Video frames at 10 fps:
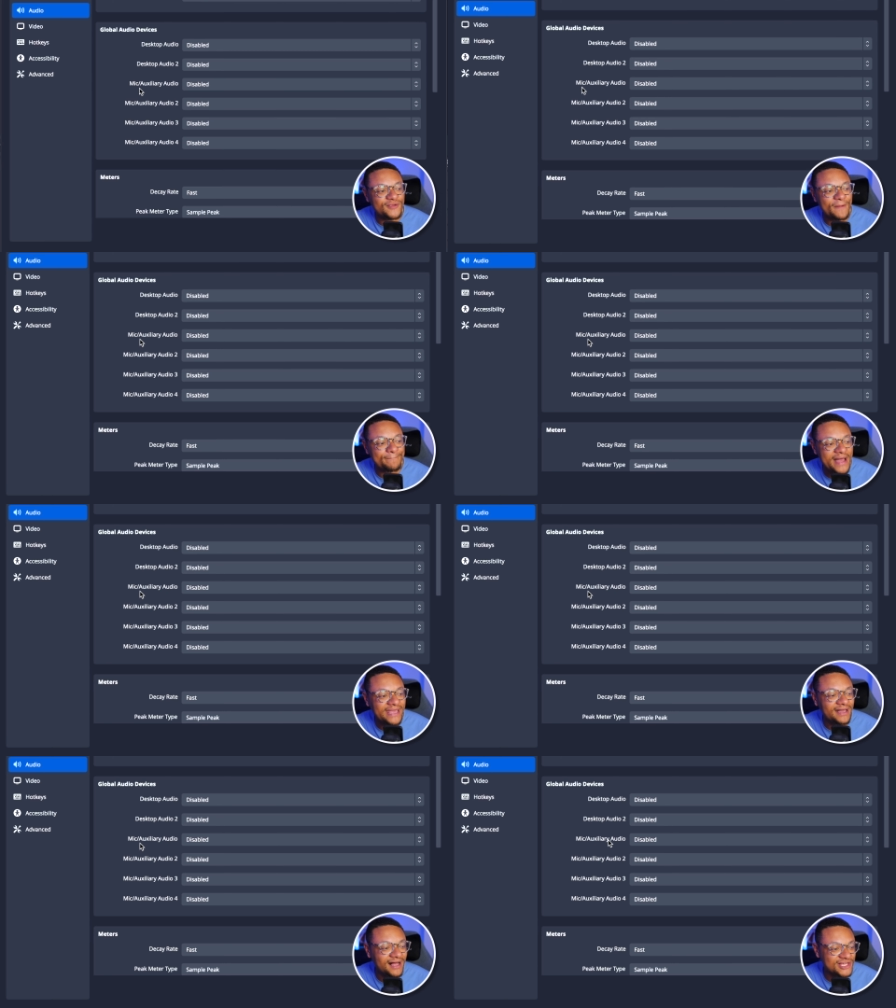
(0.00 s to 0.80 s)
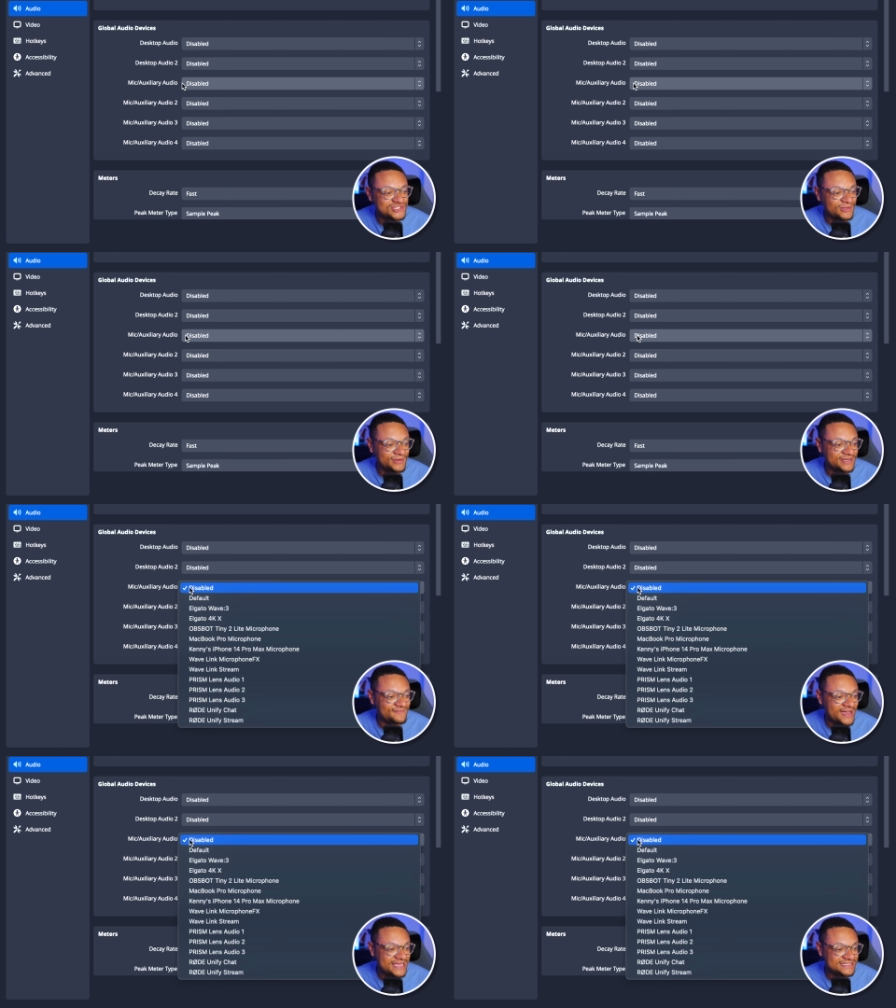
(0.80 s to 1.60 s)
your mic auxiliary
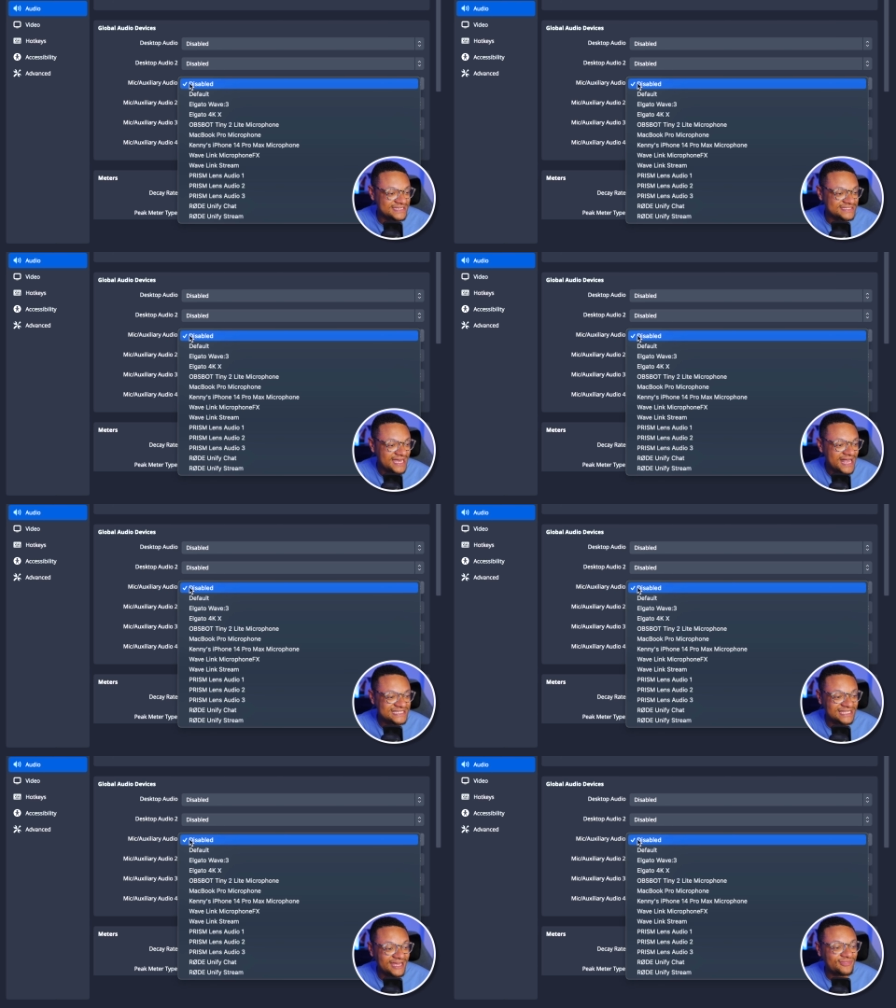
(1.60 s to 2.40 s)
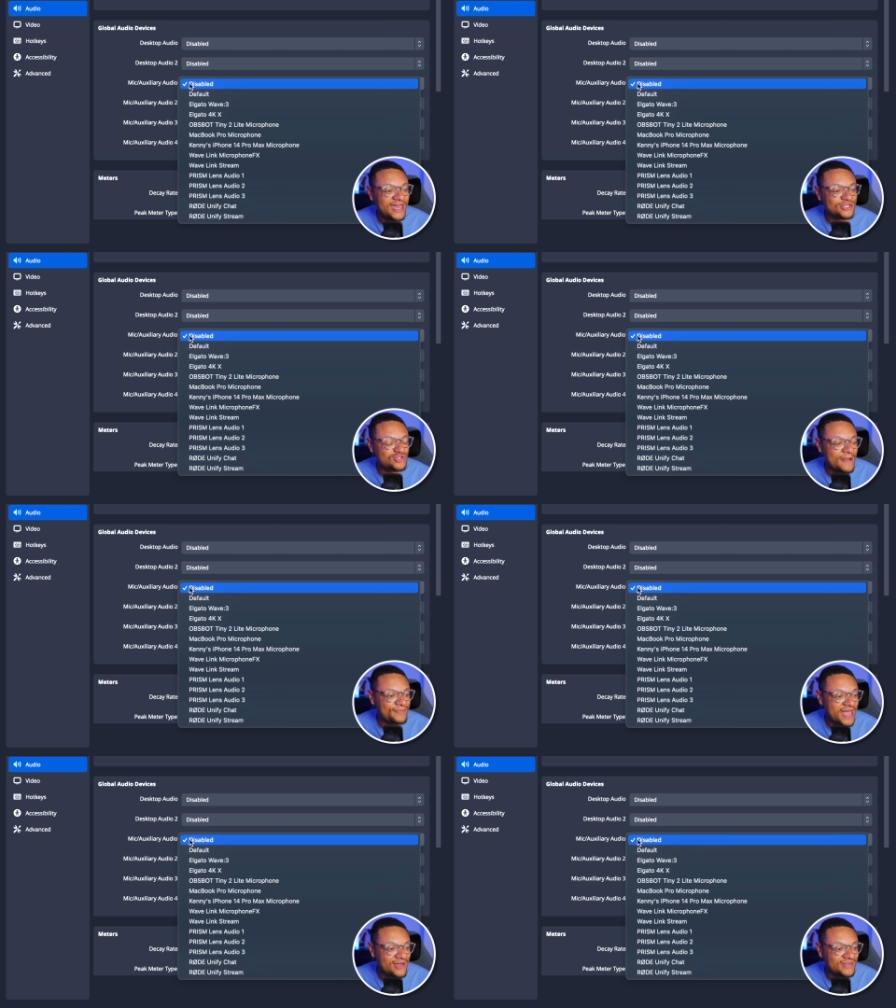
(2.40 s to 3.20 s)
devices, select that drop
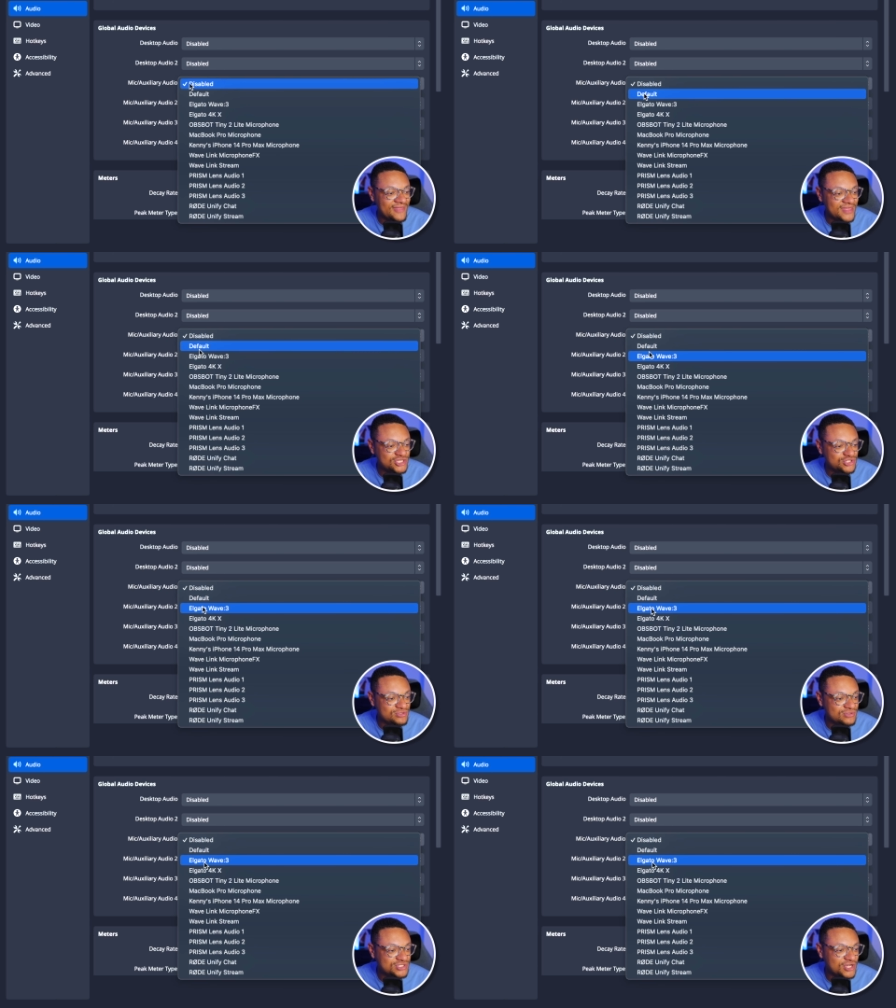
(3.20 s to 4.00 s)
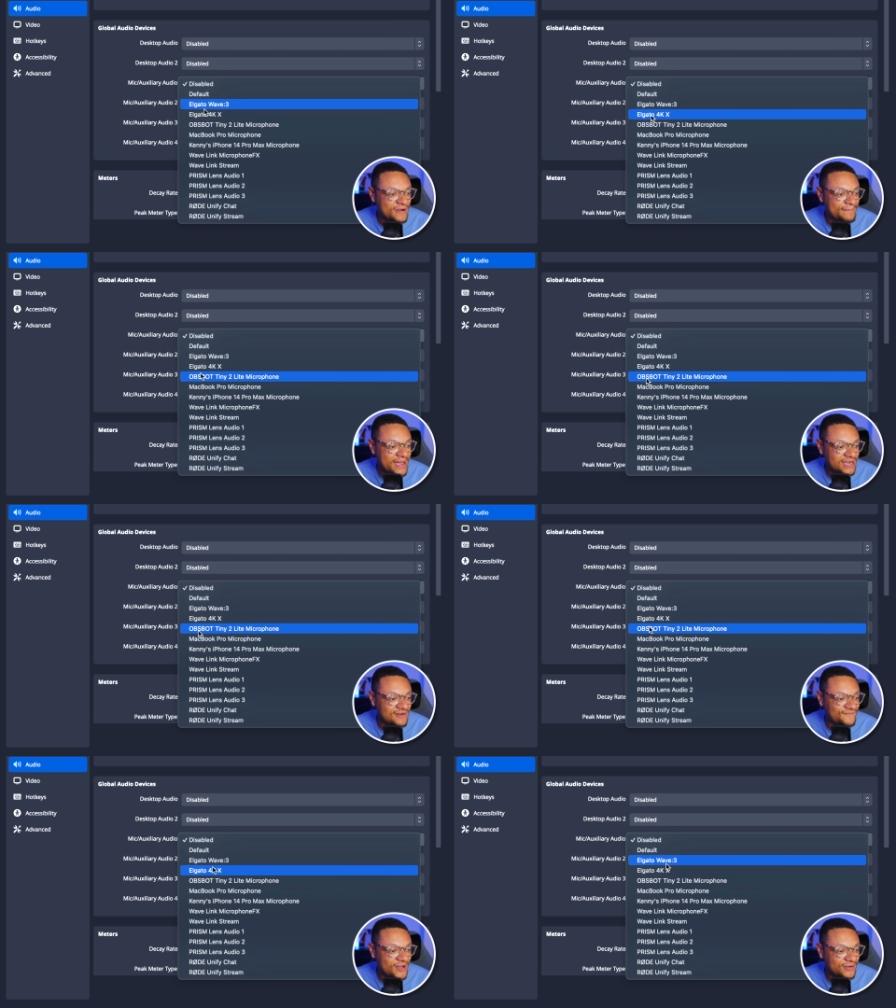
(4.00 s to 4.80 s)
down, and then choose your
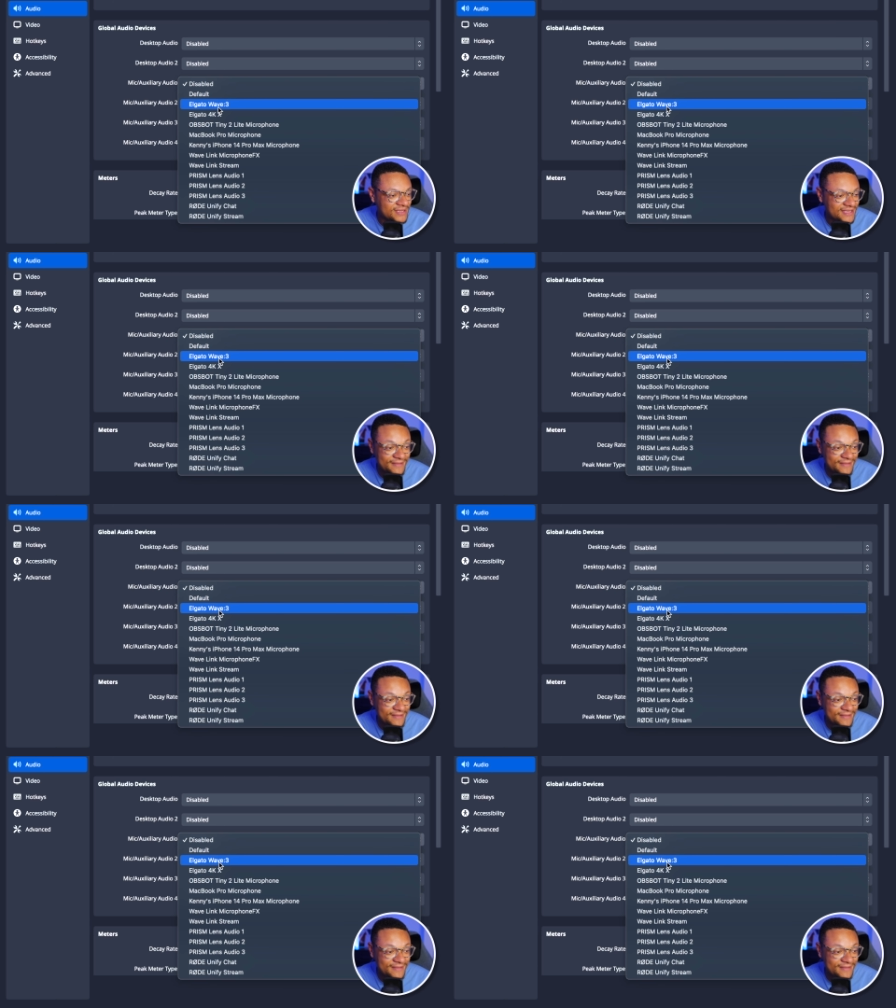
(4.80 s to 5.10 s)
microphone.